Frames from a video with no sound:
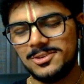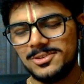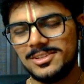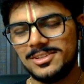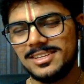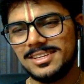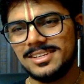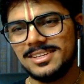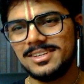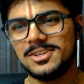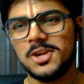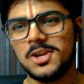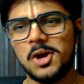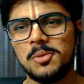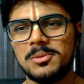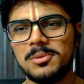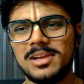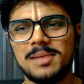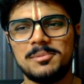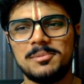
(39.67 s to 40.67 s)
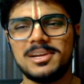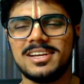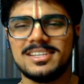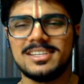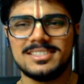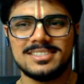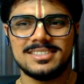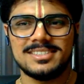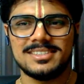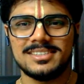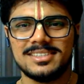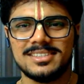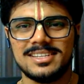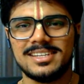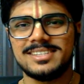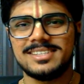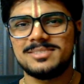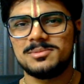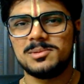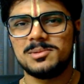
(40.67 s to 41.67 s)
the normal application that
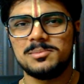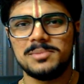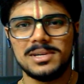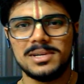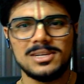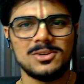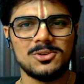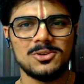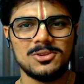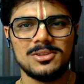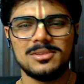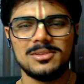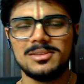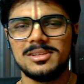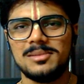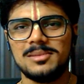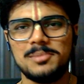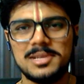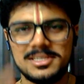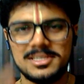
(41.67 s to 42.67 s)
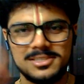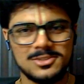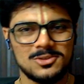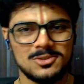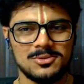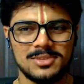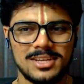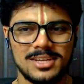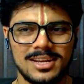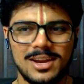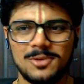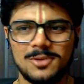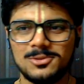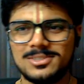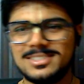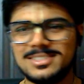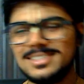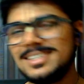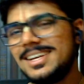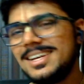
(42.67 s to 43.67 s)
has been built on the basis of the
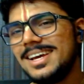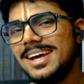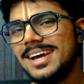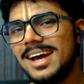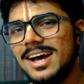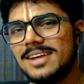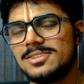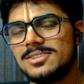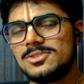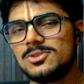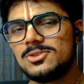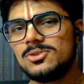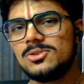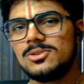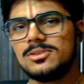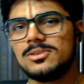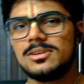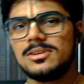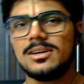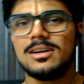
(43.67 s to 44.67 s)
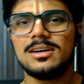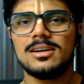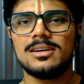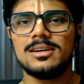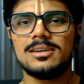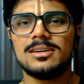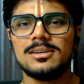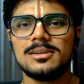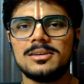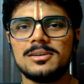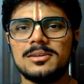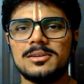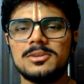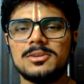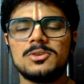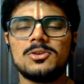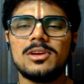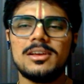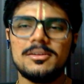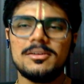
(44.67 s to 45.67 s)
clouds. So
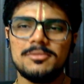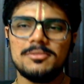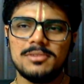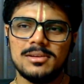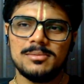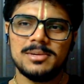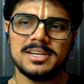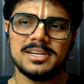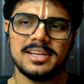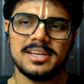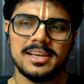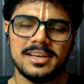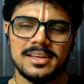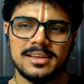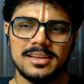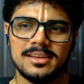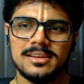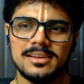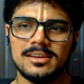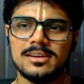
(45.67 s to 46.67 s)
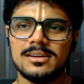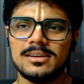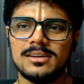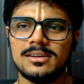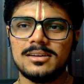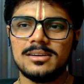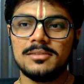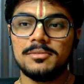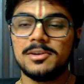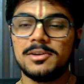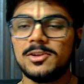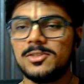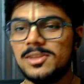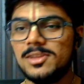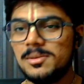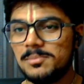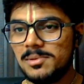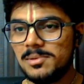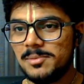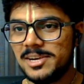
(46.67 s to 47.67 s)
today we'll be taking one of the
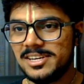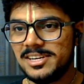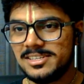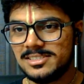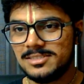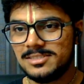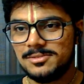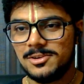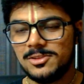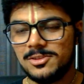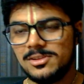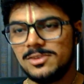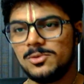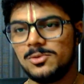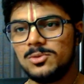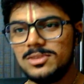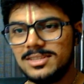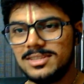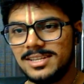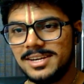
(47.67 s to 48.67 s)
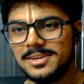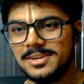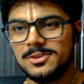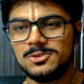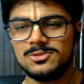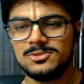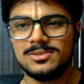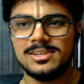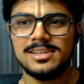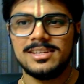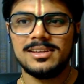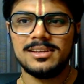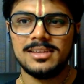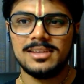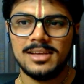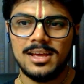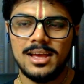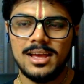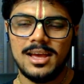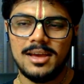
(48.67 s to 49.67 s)
implementation, one of the tools that usually
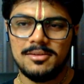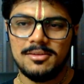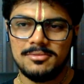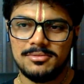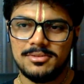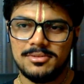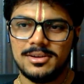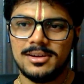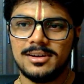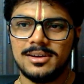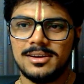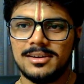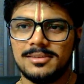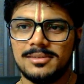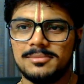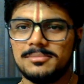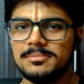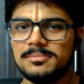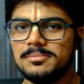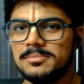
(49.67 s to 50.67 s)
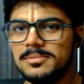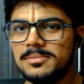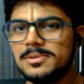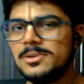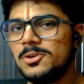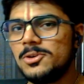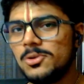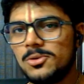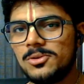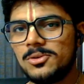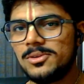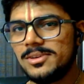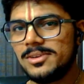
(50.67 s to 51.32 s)
have took